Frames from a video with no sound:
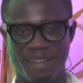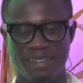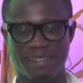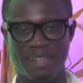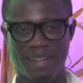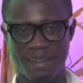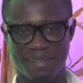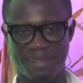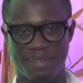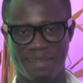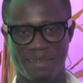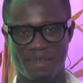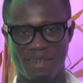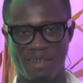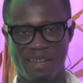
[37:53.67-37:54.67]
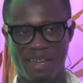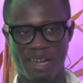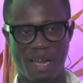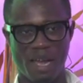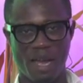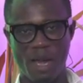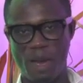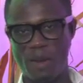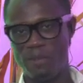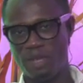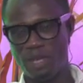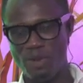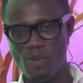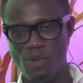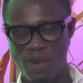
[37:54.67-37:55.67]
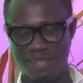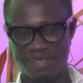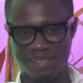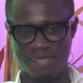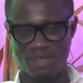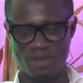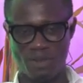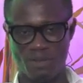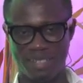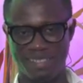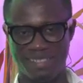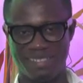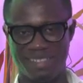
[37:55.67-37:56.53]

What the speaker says: Death. The nuances of it.